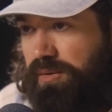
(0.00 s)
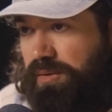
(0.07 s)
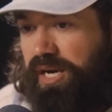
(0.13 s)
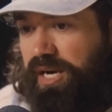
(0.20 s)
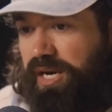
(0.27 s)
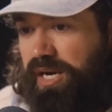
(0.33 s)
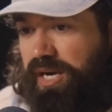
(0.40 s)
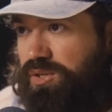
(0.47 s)

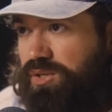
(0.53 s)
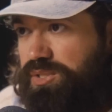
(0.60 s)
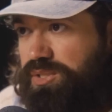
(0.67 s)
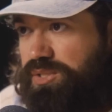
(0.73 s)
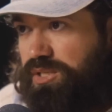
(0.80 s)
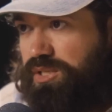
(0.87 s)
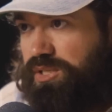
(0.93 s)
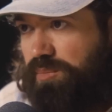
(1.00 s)
and I took those
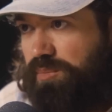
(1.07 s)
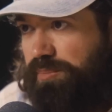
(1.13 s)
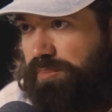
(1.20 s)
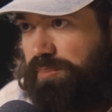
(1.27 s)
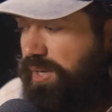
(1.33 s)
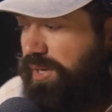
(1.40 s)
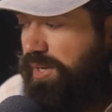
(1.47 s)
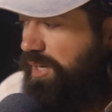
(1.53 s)
things from him.
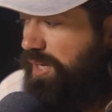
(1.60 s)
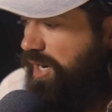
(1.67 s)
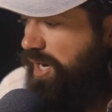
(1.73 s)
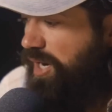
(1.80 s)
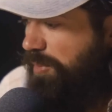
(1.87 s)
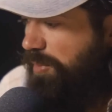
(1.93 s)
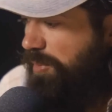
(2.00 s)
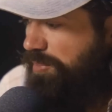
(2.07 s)

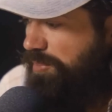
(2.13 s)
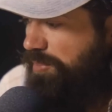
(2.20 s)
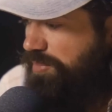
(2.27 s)
Um,